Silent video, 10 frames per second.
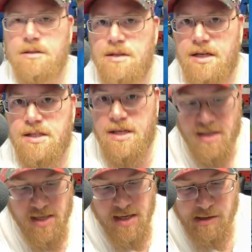Did I say
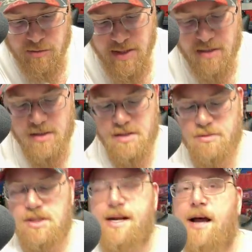non-hollow rare? Because it
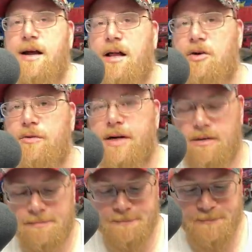was a non-hollow rare.